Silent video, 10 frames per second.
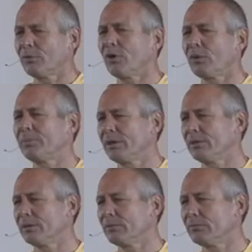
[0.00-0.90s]
all been
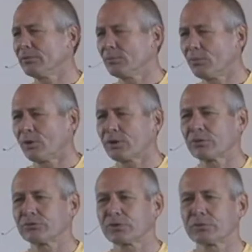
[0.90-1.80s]
to the
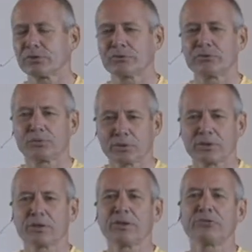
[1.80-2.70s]
memorial services where
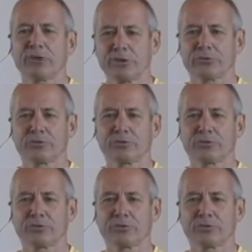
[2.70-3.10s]
the cliches are